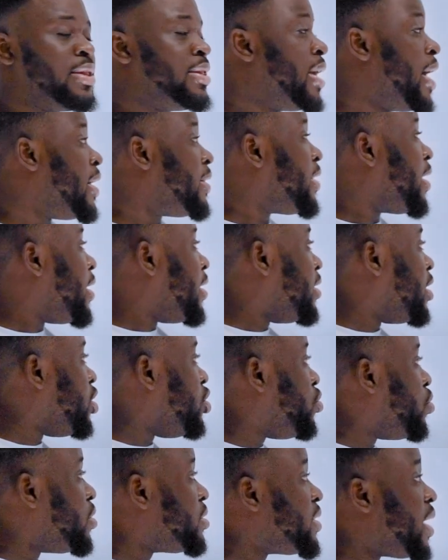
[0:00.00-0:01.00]
that the
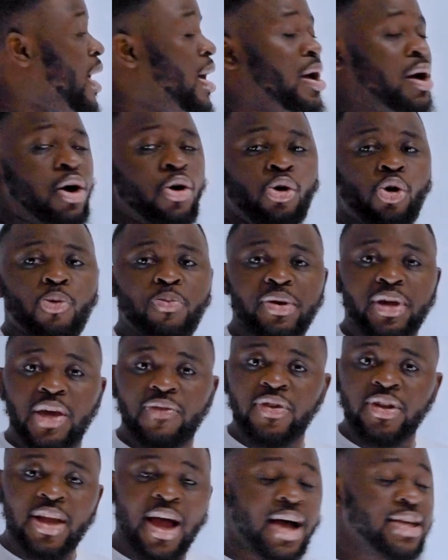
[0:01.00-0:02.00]
user will be
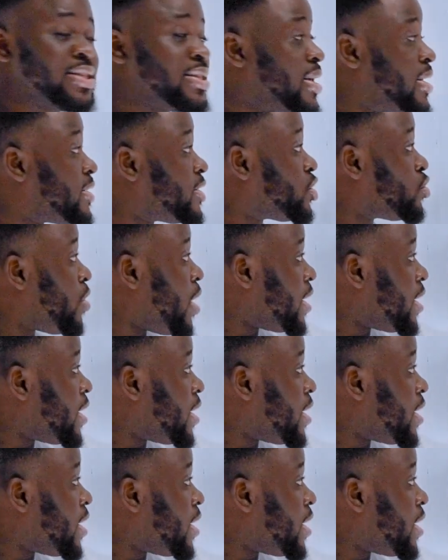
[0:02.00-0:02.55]
given access to